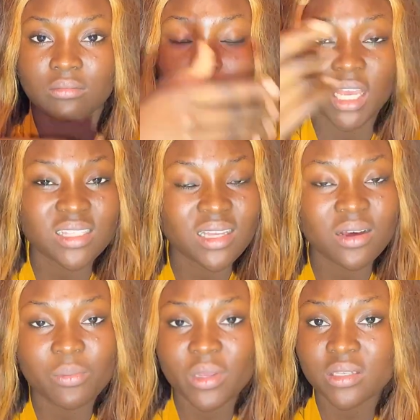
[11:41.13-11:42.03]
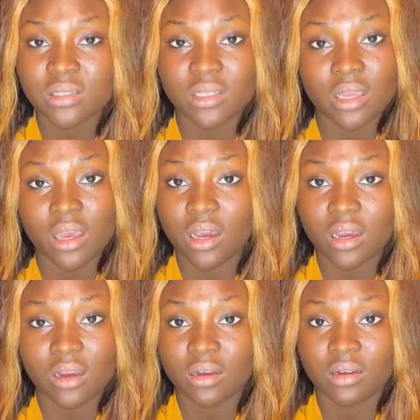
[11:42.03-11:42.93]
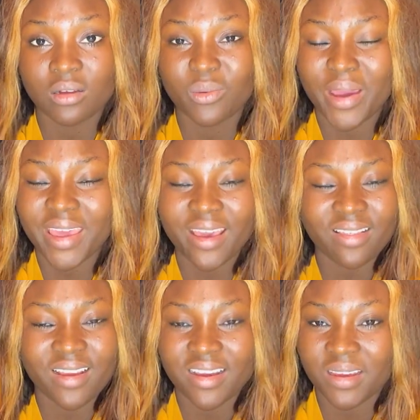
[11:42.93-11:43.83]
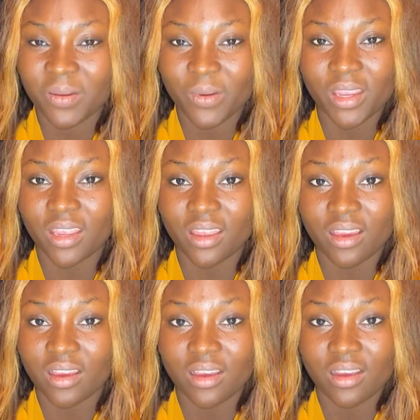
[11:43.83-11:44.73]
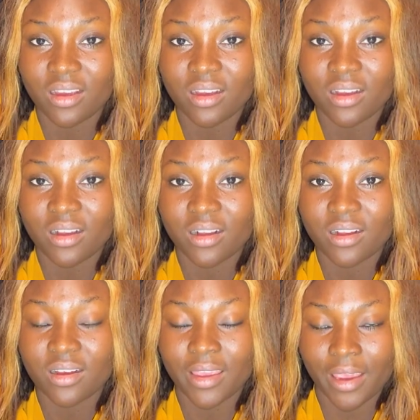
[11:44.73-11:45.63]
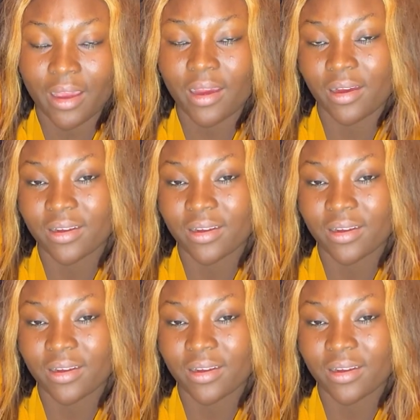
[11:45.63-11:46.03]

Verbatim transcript: It's a mistake. Why get angry? Yeah.